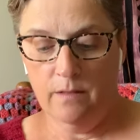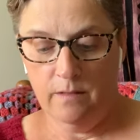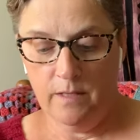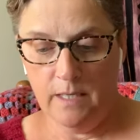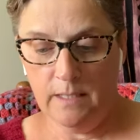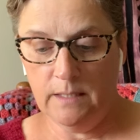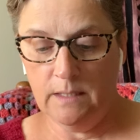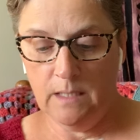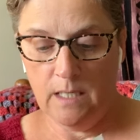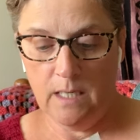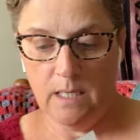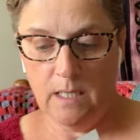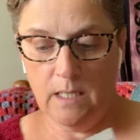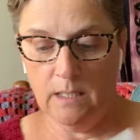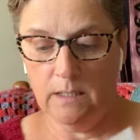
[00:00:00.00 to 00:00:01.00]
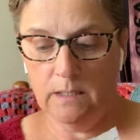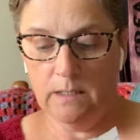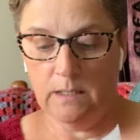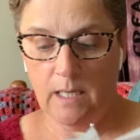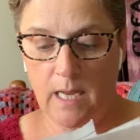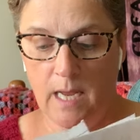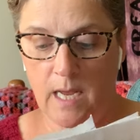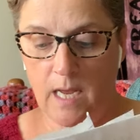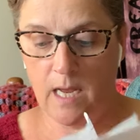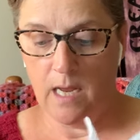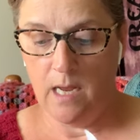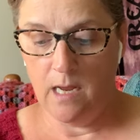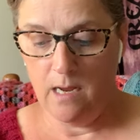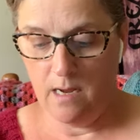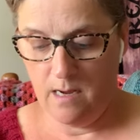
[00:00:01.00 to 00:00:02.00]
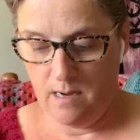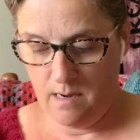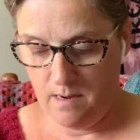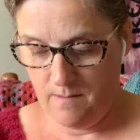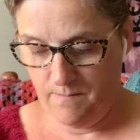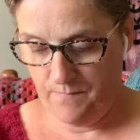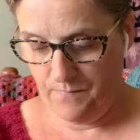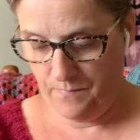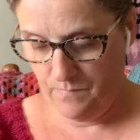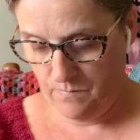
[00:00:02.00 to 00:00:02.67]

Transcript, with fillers: this is a, um,